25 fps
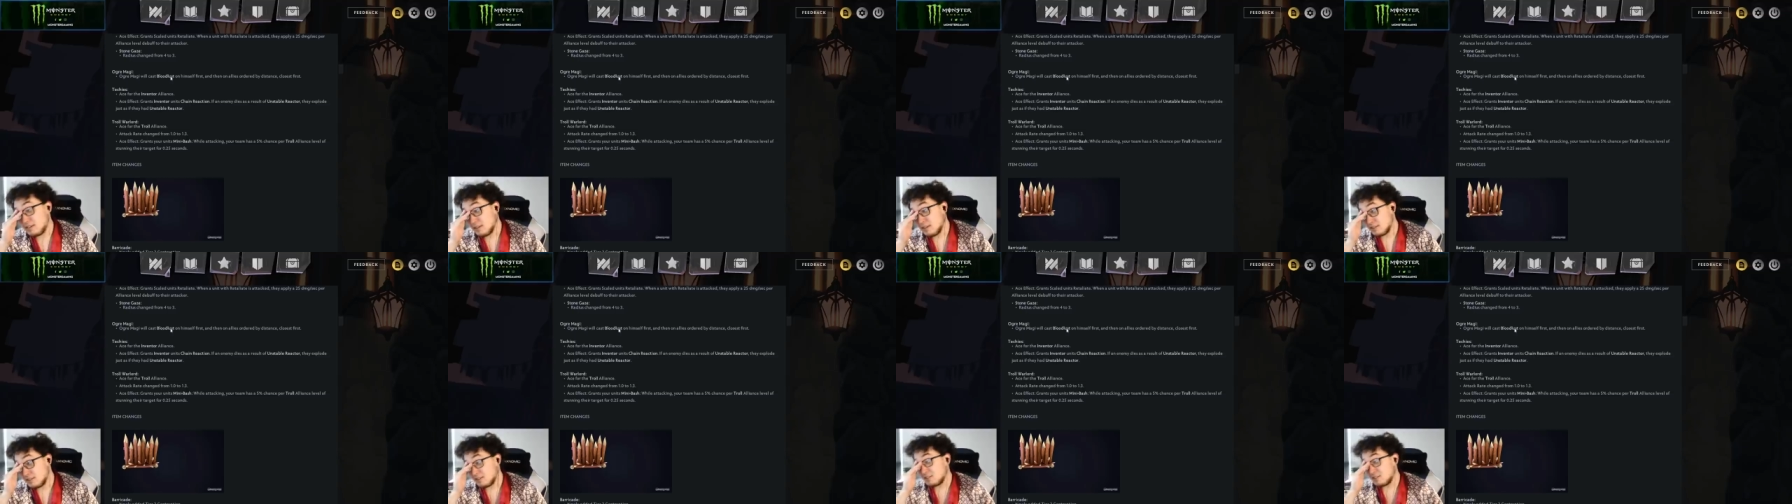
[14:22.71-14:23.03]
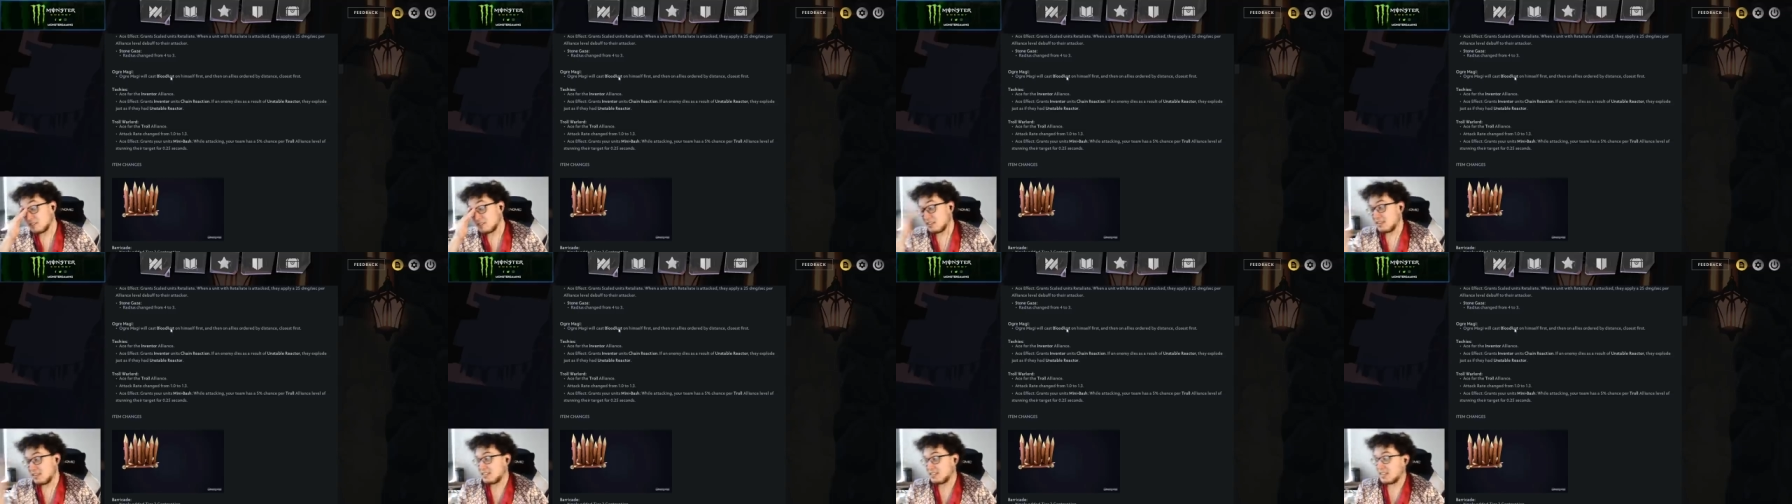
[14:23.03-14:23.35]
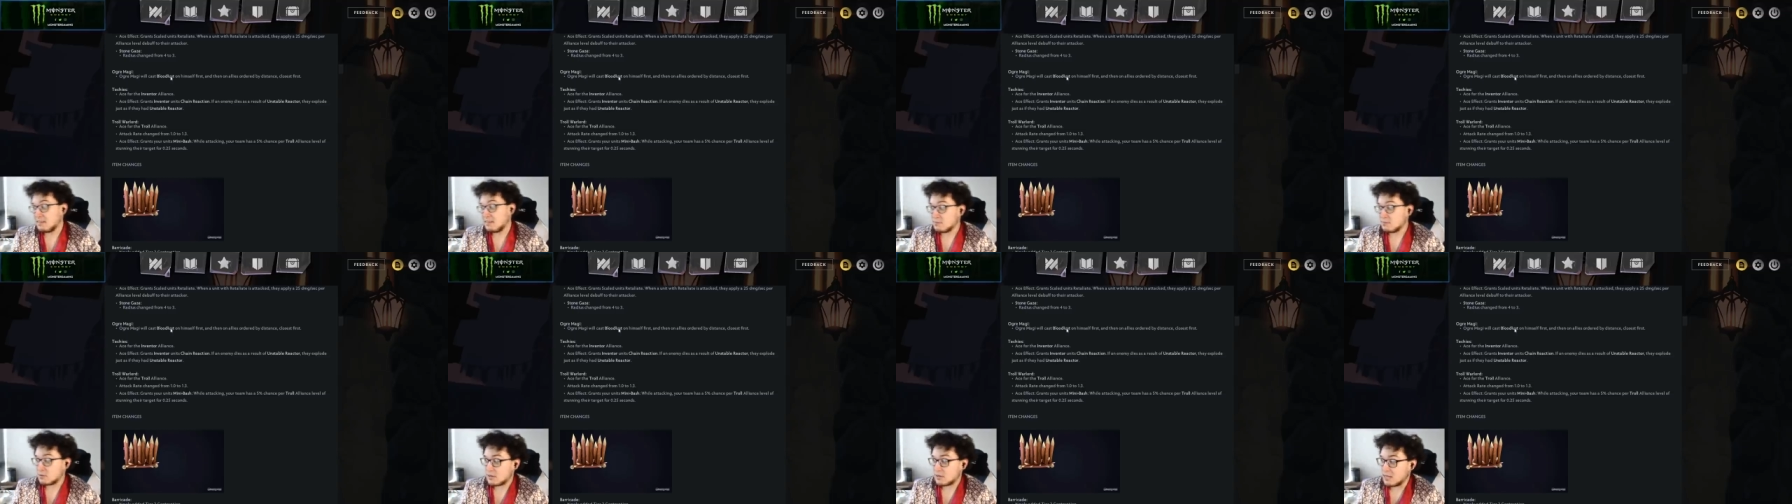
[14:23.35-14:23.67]
because there's a lot of
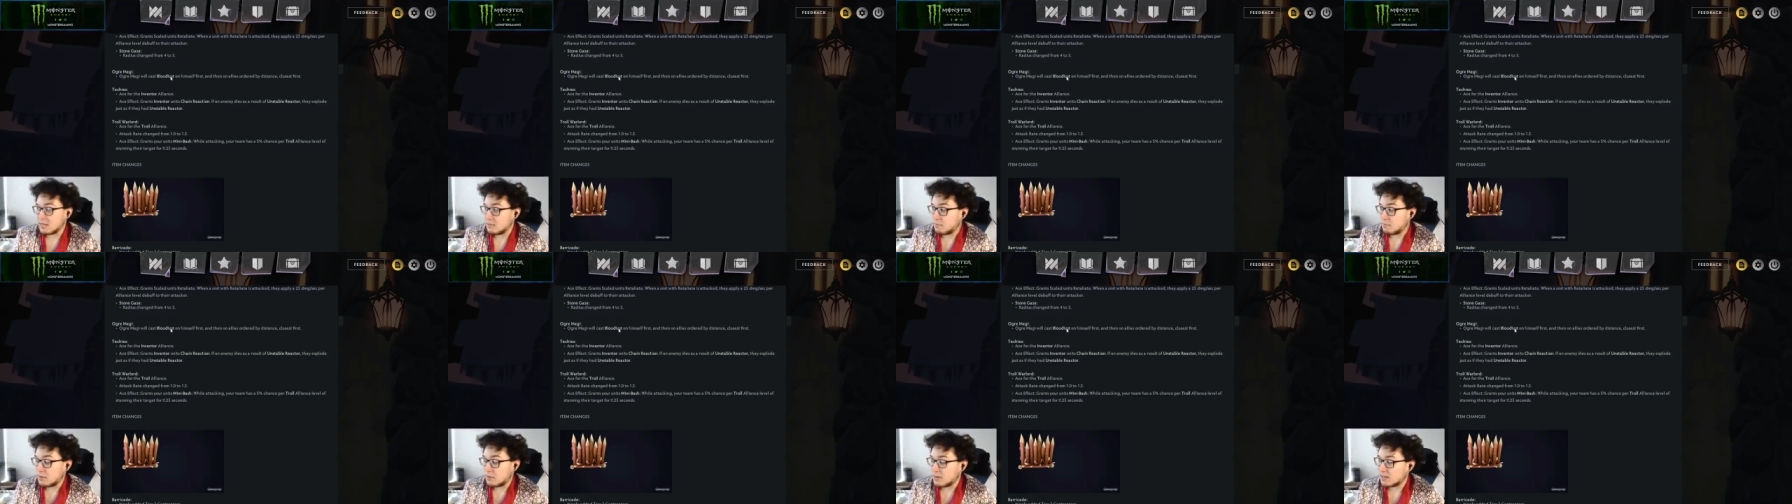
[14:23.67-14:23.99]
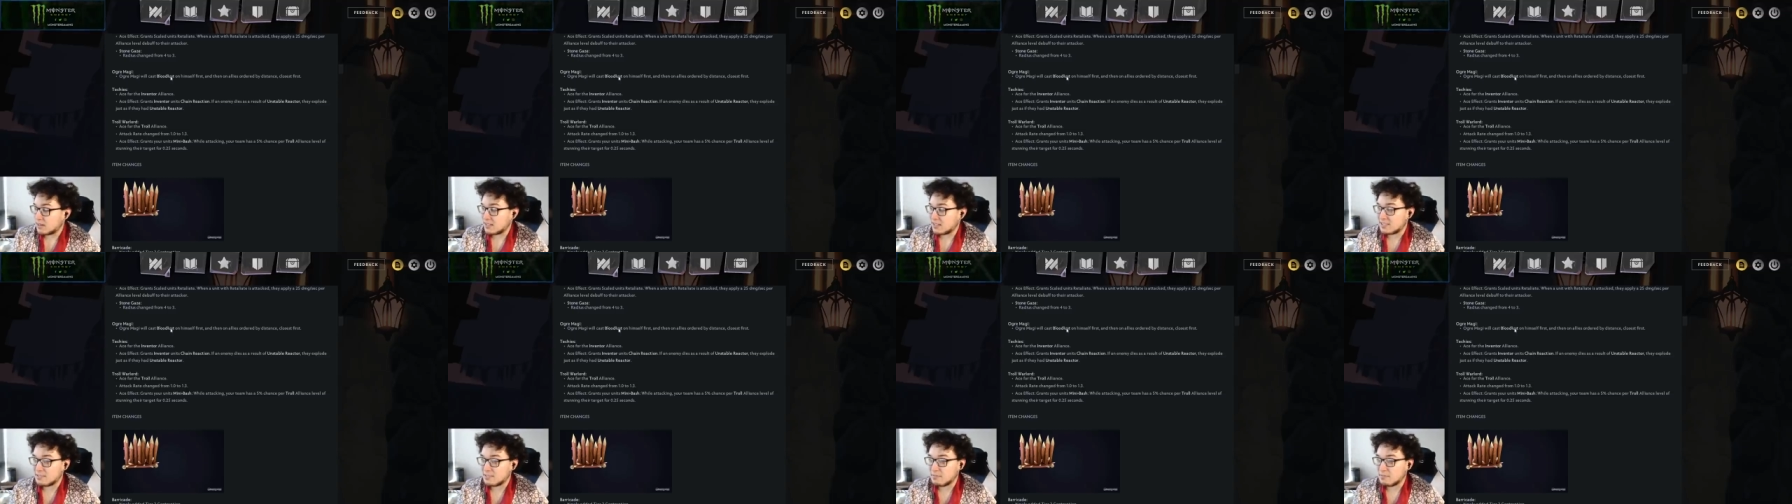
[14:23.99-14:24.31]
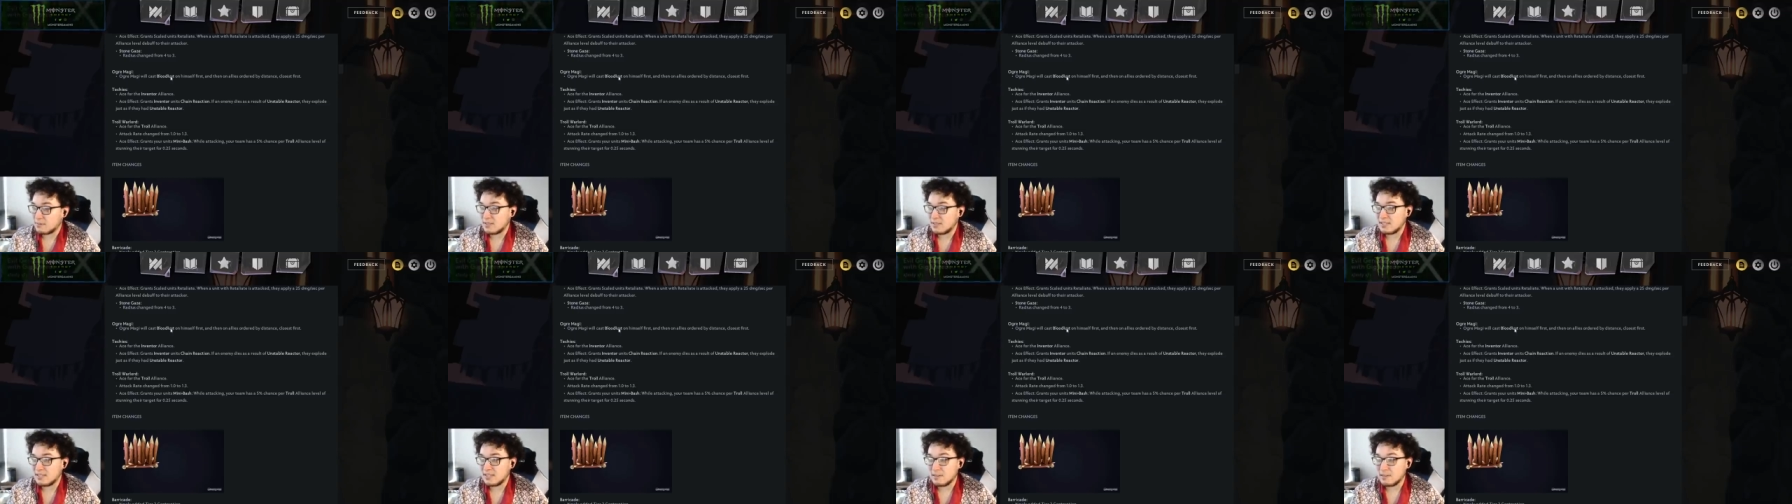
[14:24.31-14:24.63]
times where he'd put it on
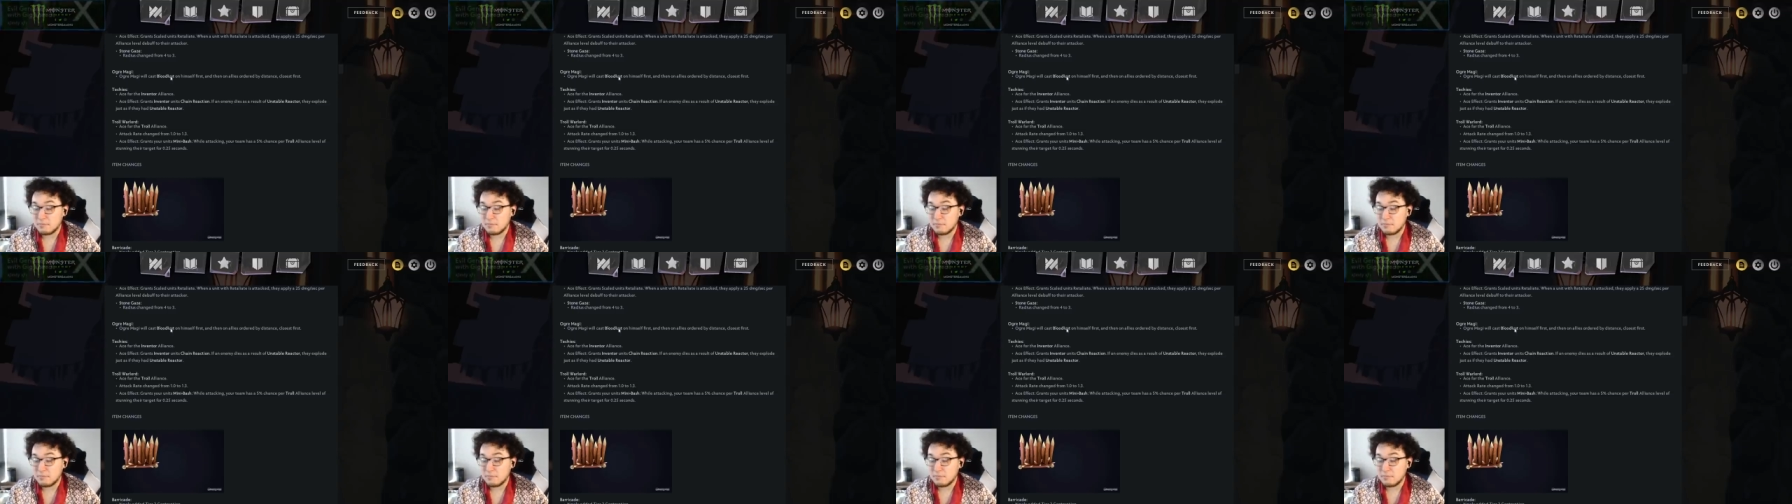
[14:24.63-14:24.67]
someone